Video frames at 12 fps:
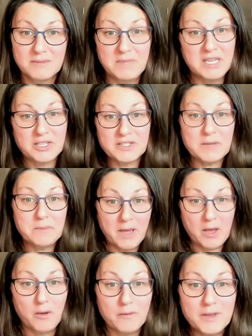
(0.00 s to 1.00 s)
Because the
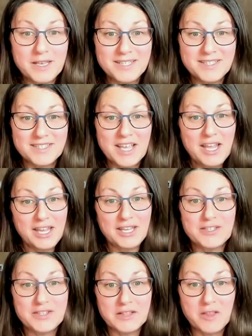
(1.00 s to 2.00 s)
pelvis
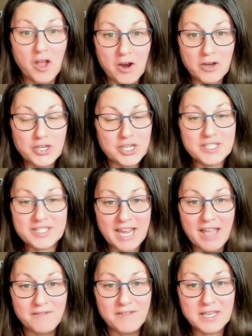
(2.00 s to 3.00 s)
is the largest,
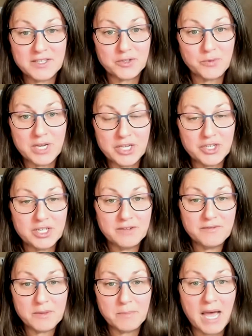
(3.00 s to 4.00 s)
heaviest region
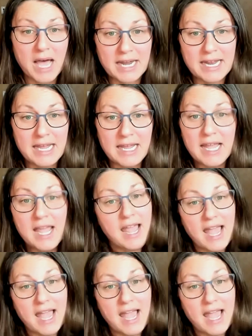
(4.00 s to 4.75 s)
of the body.